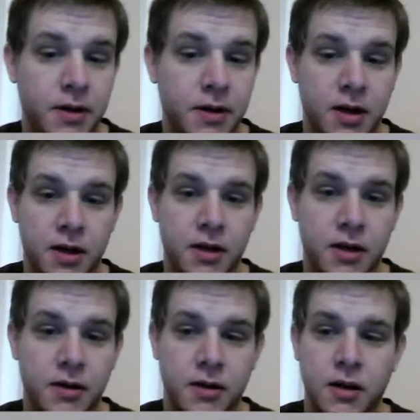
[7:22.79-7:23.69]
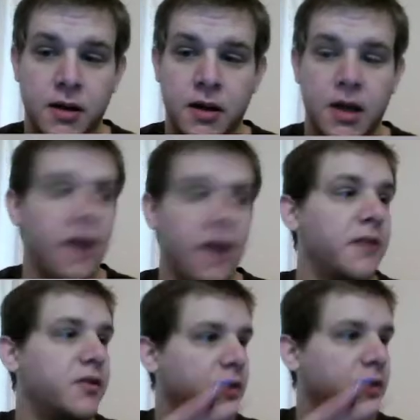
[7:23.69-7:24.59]

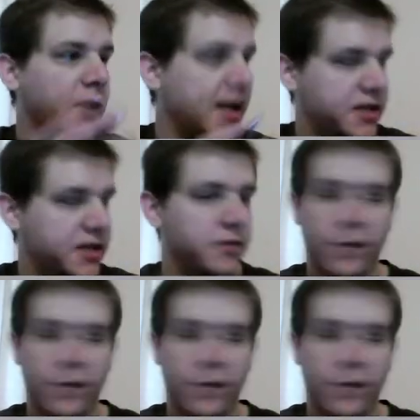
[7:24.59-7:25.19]
And the last theorem